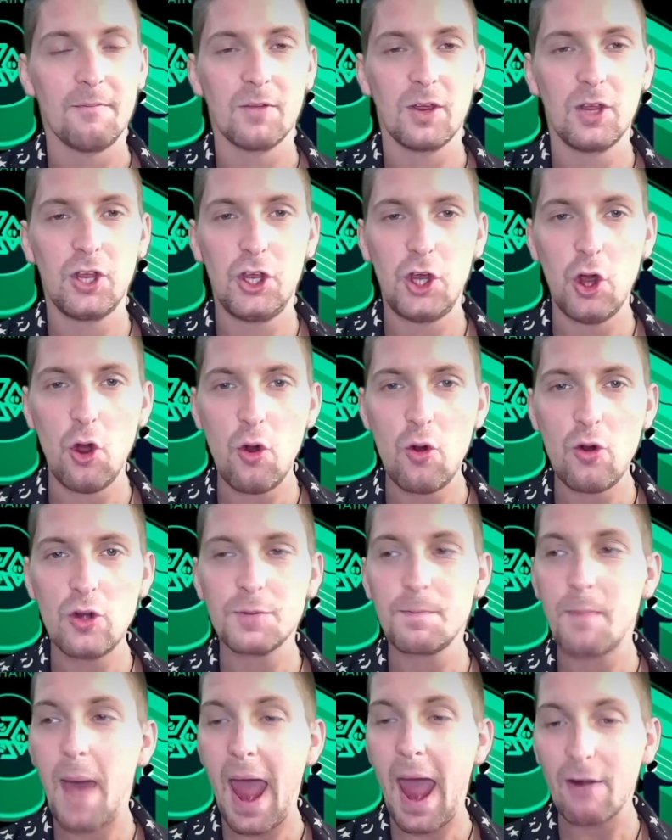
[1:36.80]

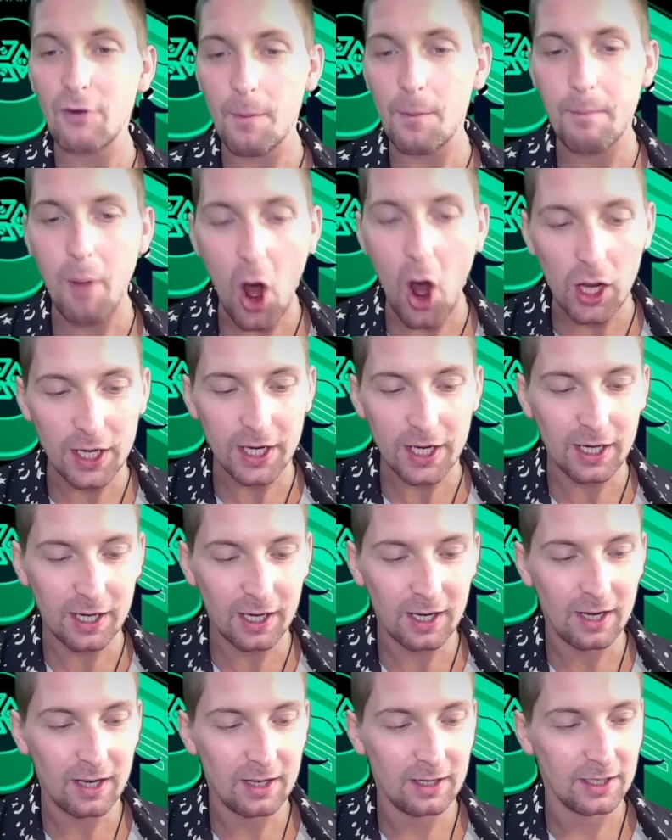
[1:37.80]
huge
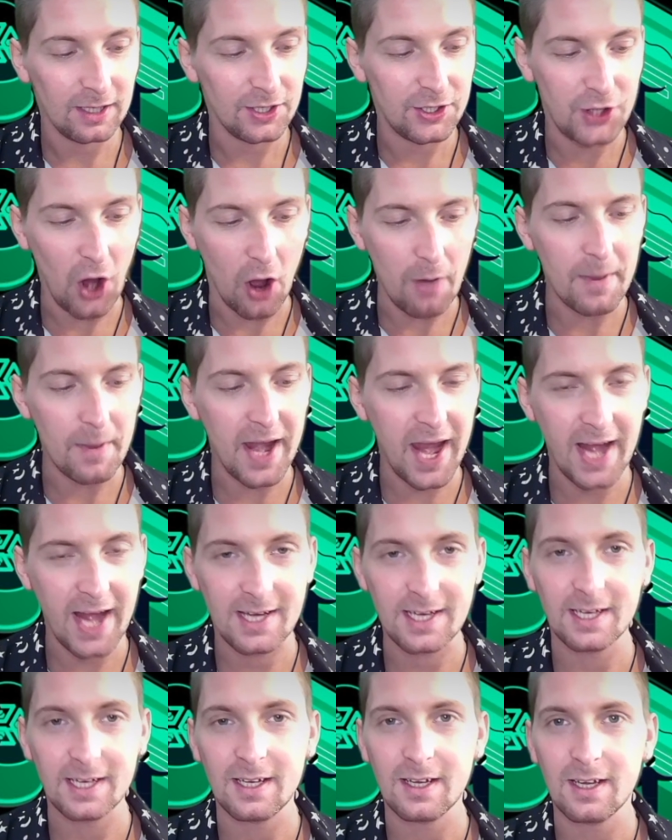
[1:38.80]
parabolic
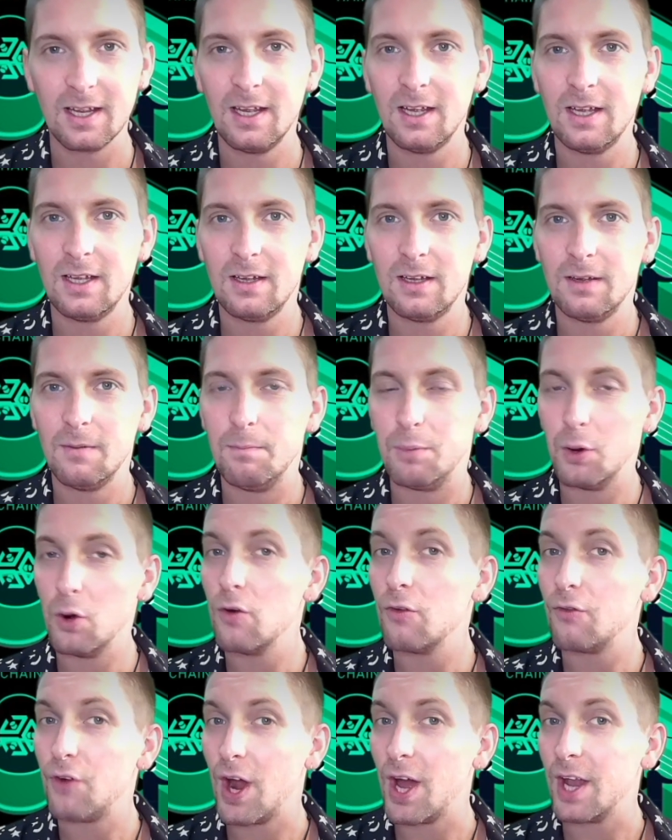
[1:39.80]
dominating
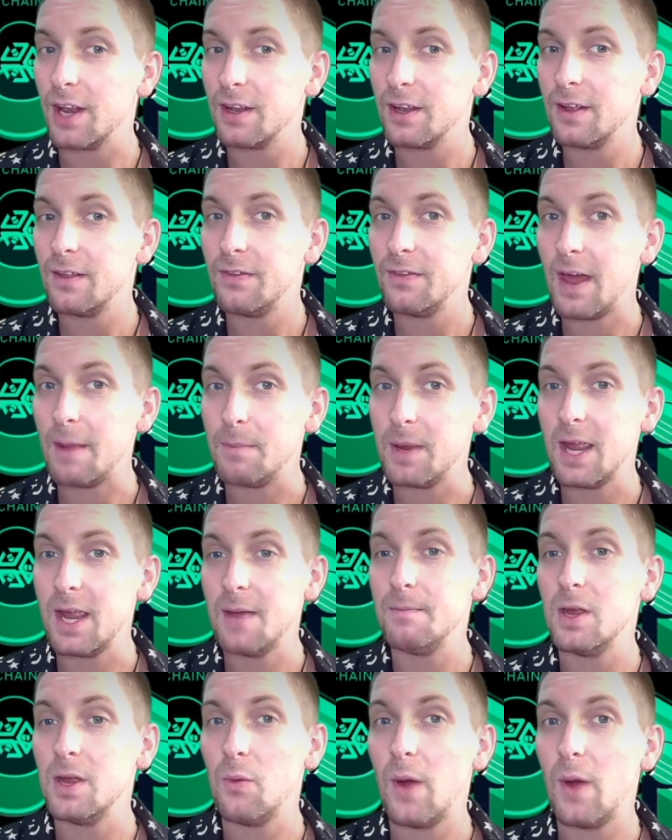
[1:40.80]
bull run that
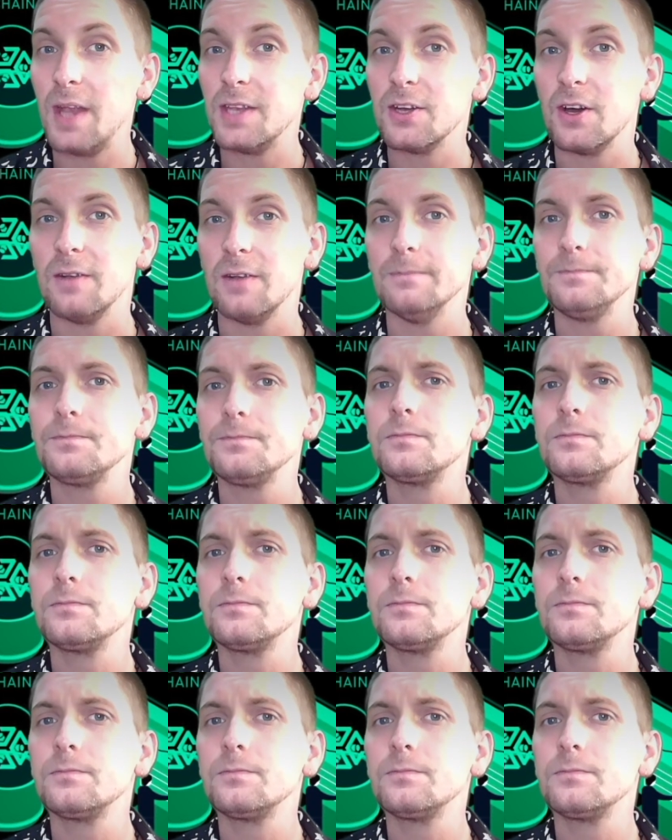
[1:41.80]
BNB went on?